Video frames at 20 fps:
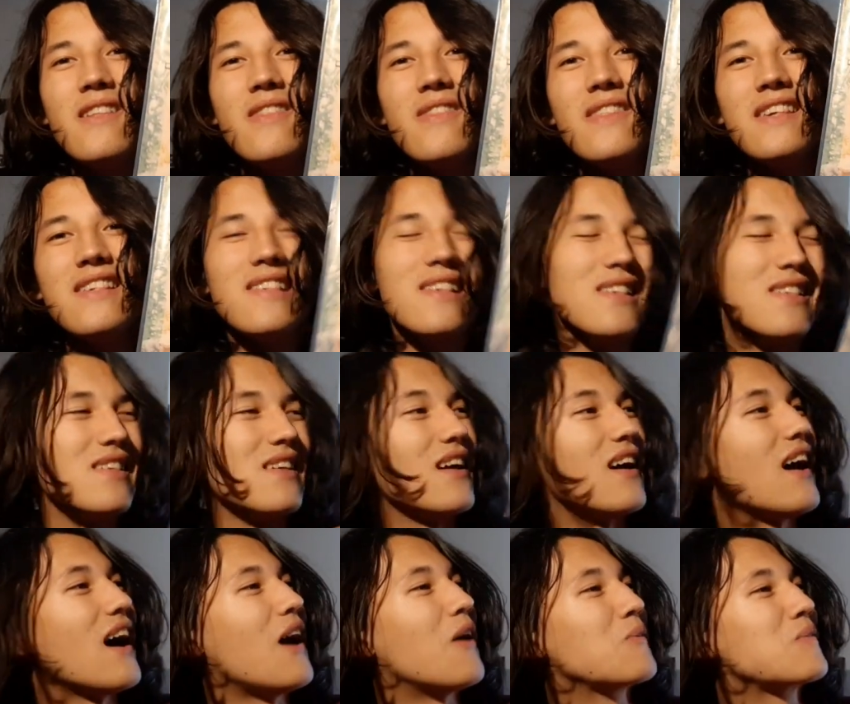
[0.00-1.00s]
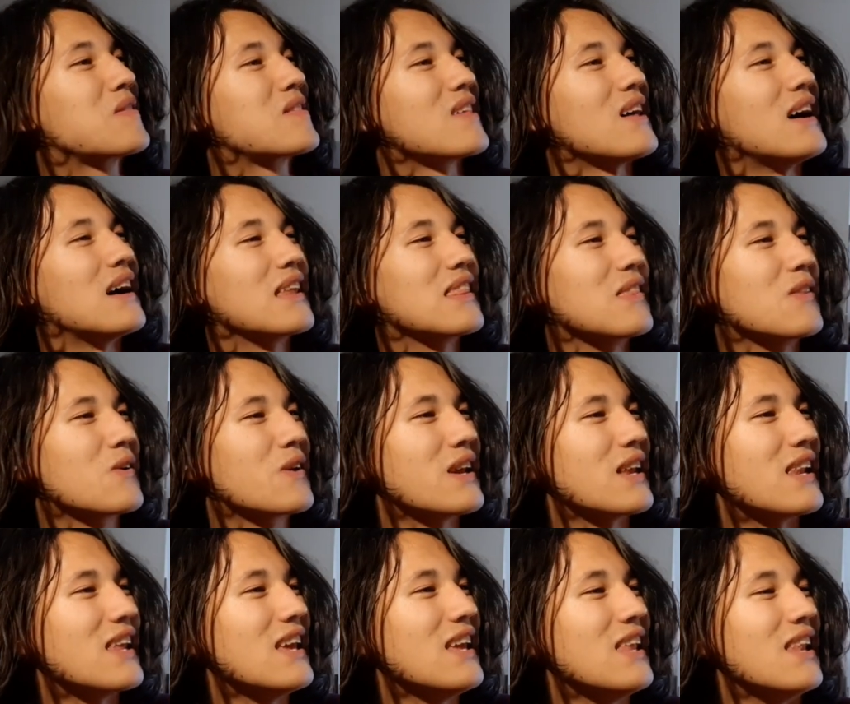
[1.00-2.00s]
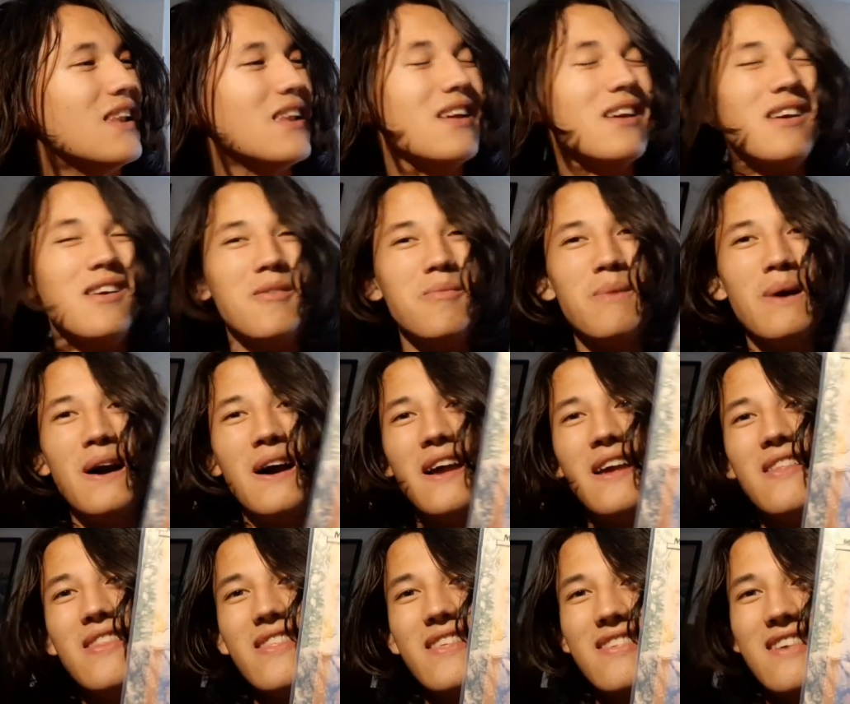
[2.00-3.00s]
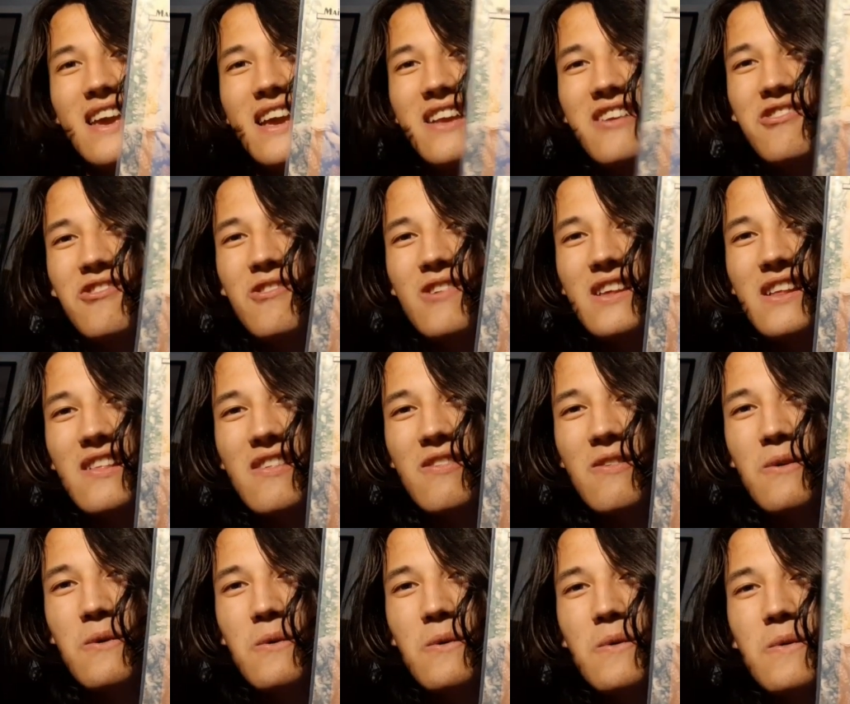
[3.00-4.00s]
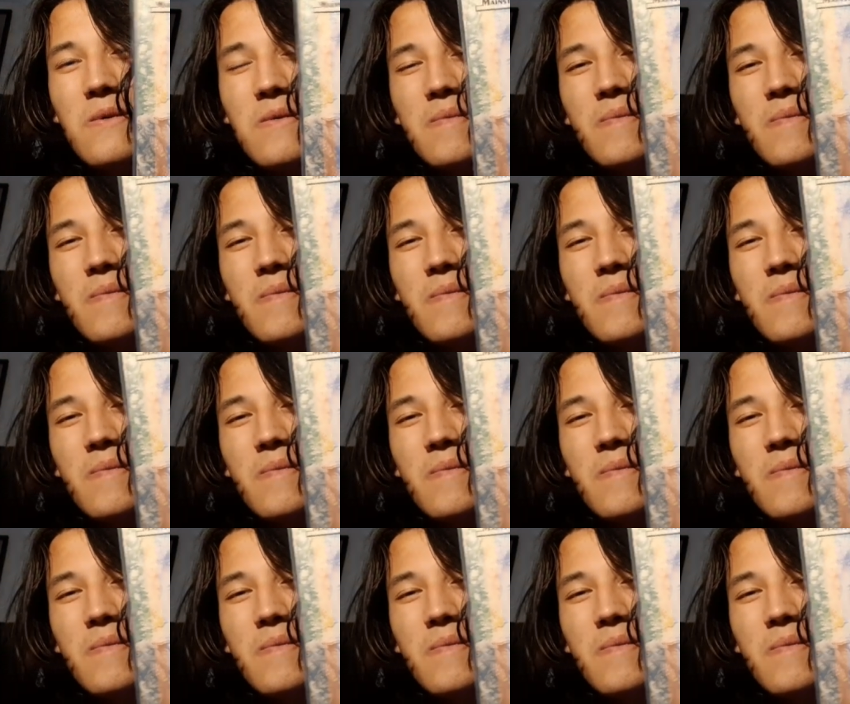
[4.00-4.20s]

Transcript: This is Outside Looking In by the Tangerine Zoo.